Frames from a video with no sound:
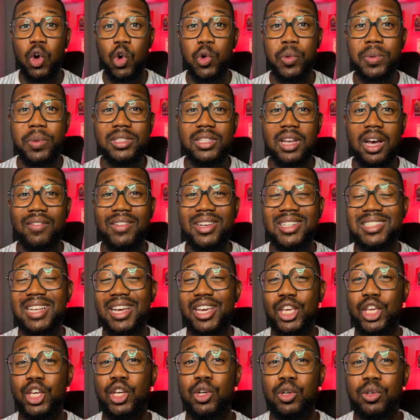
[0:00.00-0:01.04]
Ubisoft is a
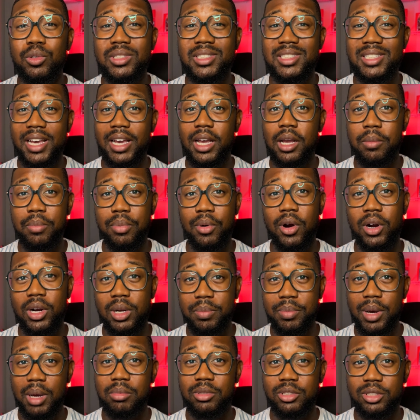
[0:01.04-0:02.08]
huge second party
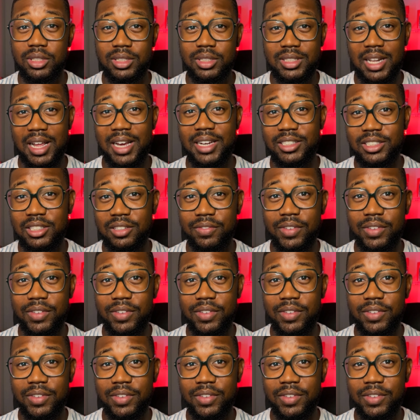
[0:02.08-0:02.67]
publisher slash